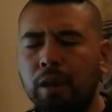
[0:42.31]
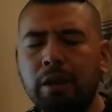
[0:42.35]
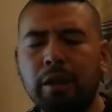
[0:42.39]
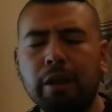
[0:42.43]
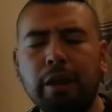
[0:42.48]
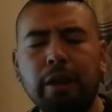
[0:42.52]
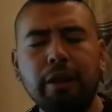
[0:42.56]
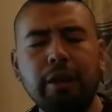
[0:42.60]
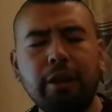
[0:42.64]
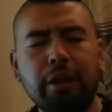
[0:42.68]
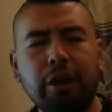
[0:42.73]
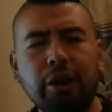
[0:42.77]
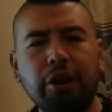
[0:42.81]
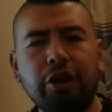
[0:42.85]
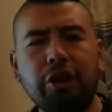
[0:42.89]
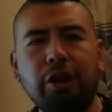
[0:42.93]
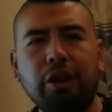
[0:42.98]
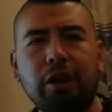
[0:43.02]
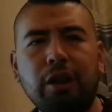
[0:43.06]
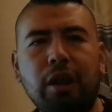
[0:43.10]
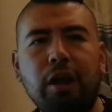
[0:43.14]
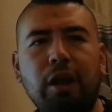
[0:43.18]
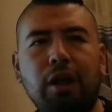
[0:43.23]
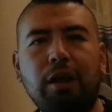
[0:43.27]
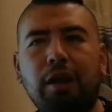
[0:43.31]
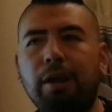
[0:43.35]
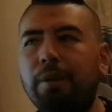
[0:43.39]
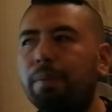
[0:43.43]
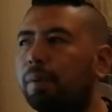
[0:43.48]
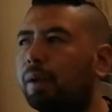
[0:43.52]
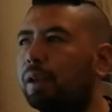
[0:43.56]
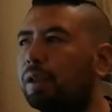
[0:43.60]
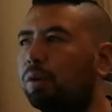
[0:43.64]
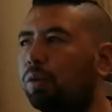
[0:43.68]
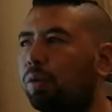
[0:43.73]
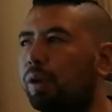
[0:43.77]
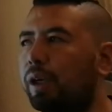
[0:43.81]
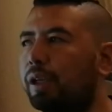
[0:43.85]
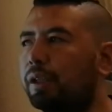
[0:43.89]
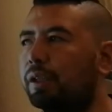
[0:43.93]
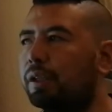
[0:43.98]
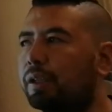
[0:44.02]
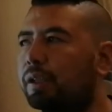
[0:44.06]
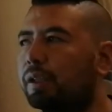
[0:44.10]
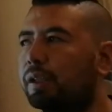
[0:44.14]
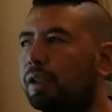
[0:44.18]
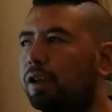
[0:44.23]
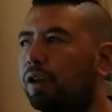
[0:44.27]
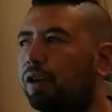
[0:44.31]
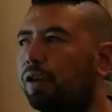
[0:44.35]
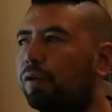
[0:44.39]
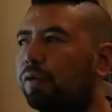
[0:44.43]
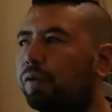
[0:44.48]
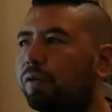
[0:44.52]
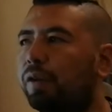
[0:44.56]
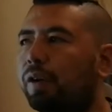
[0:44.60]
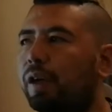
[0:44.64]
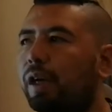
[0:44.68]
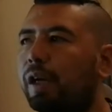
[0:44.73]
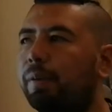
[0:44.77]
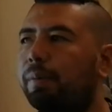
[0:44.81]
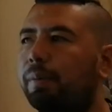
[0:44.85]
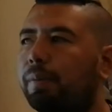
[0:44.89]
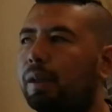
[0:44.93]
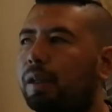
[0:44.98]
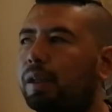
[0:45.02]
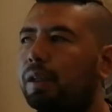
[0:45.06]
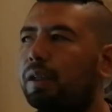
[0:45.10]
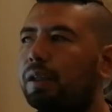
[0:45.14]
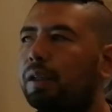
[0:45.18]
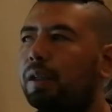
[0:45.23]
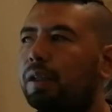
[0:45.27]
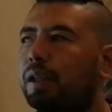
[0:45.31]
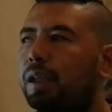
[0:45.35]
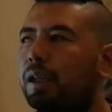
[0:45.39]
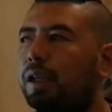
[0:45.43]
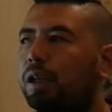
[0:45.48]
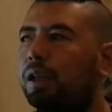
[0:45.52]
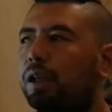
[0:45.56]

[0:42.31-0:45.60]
The teaching and evaluate of grammar